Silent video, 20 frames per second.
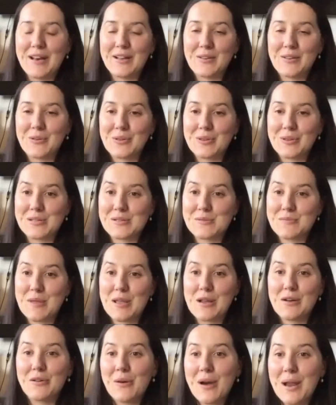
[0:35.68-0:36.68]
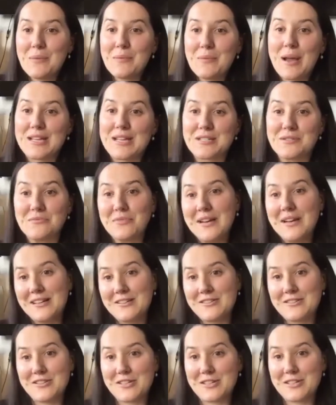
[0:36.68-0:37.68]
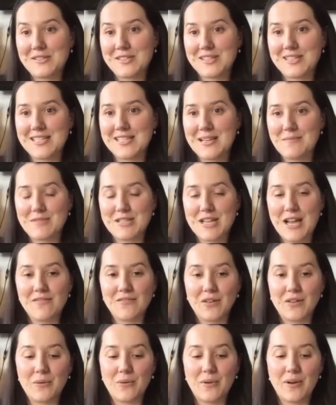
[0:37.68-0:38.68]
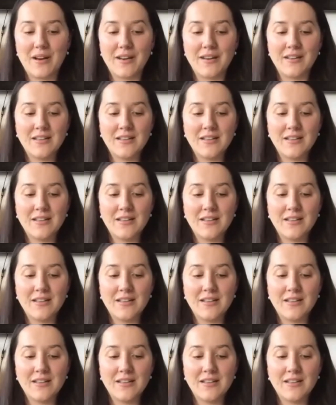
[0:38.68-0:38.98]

thought this would be a great way to reintroduce the team to everyone